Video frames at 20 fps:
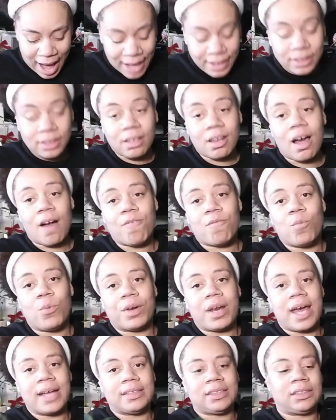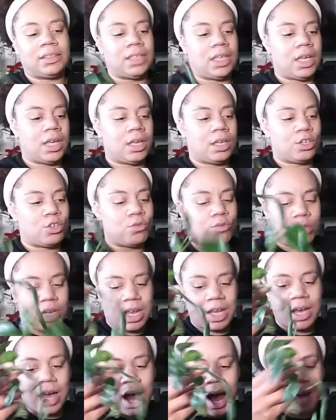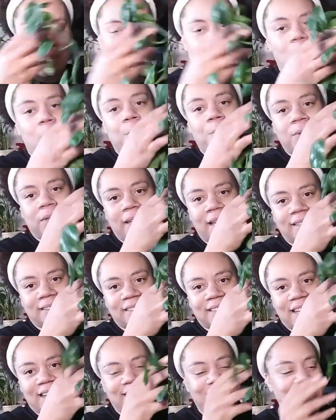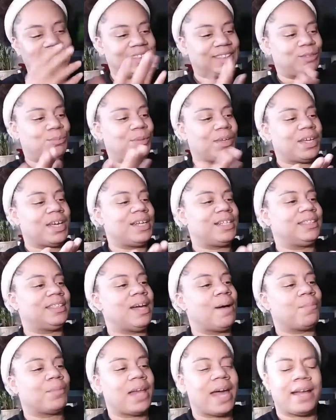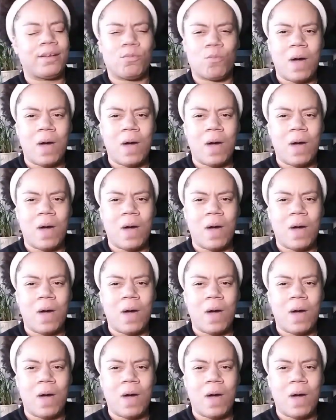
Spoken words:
love when I see unique oddball plants like this because I'm like,